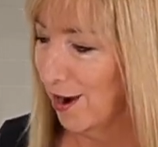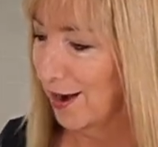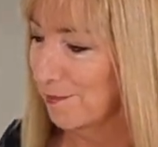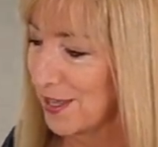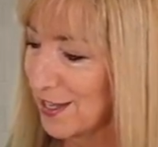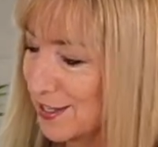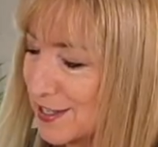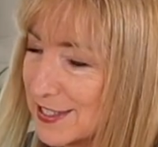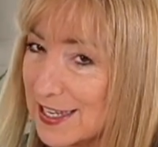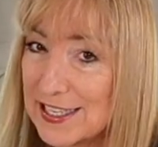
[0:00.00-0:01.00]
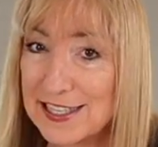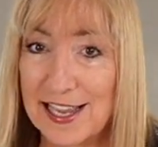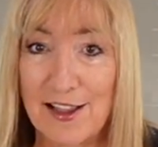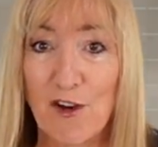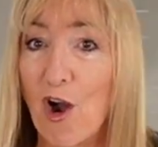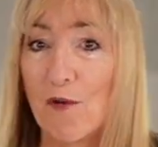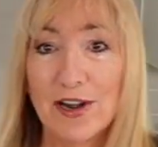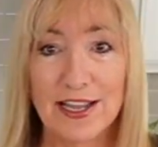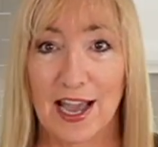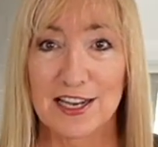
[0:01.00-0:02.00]
because it's like I've already
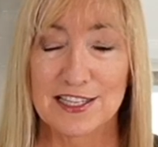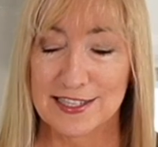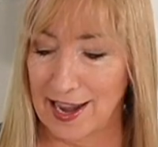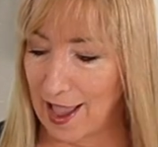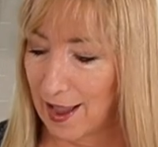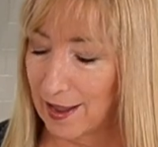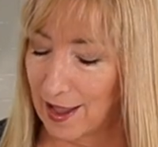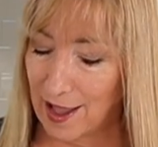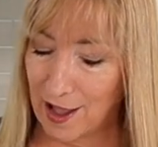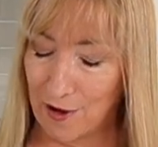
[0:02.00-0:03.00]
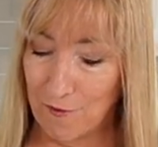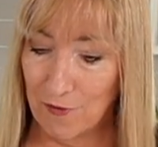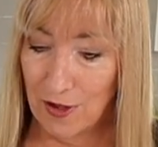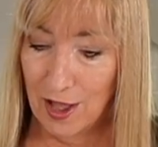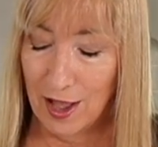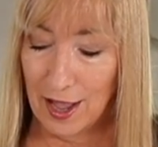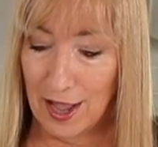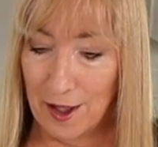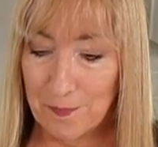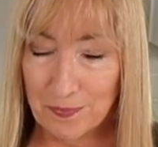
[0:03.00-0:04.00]
got a stack of
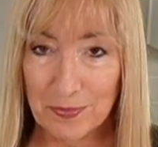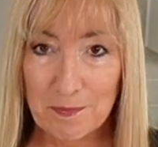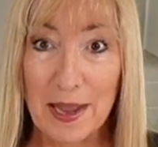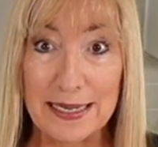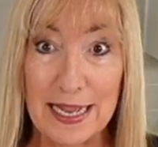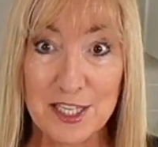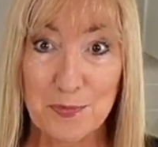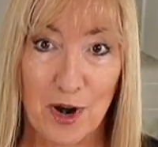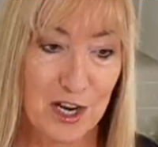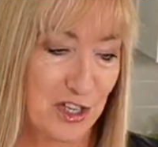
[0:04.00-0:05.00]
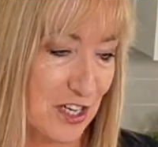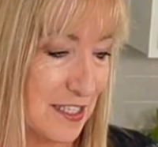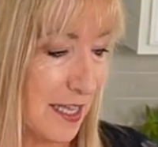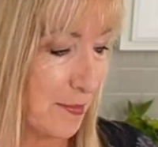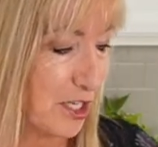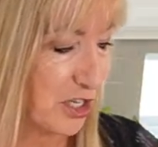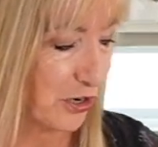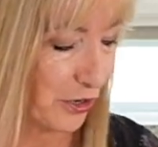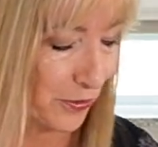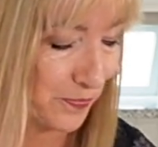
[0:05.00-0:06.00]
my next projects. Let me show
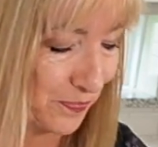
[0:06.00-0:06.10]
you.